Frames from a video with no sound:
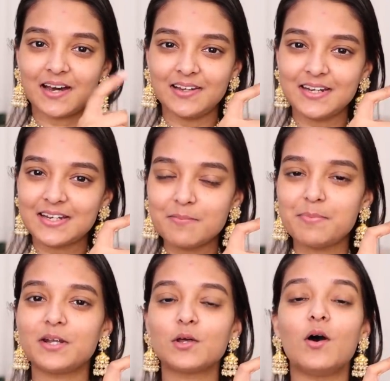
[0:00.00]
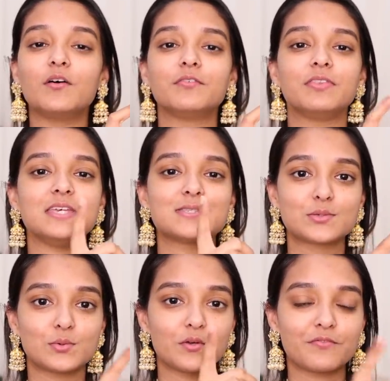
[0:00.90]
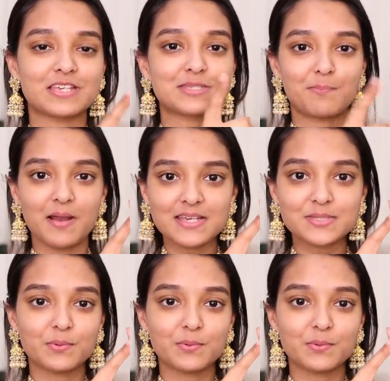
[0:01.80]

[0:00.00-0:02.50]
a little bit of the Studio Fix Plus,